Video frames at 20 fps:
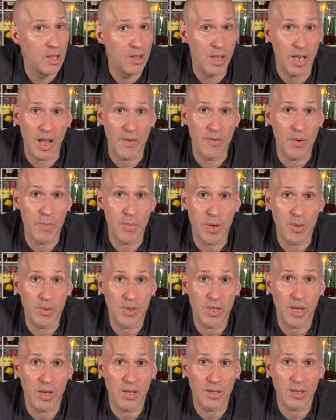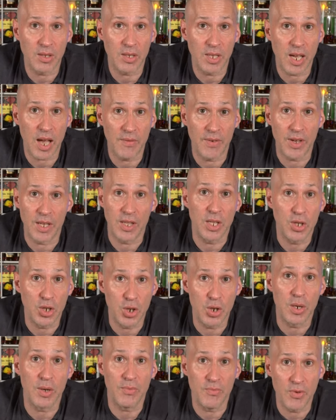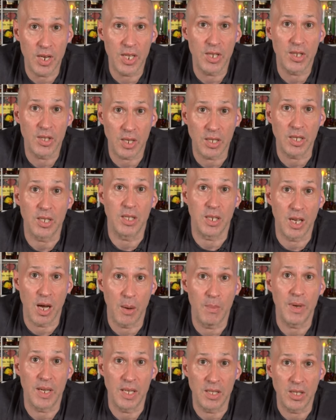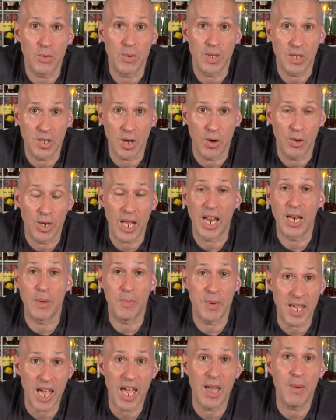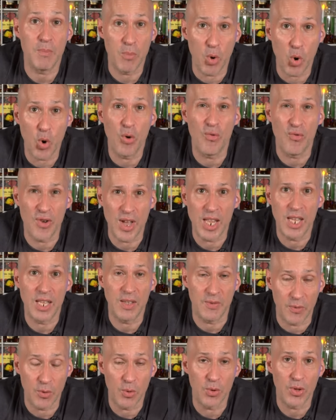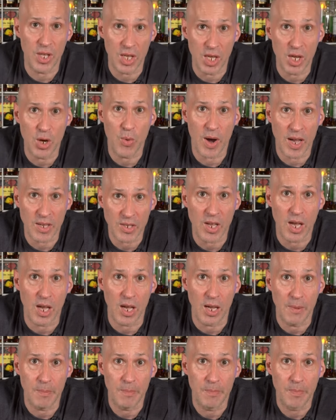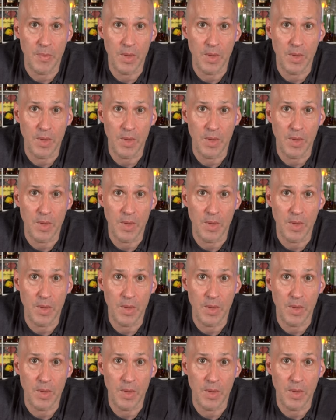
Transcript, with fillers: that everybody was starting to have it. And the julep really started to come into its own. And it became more really for the USA.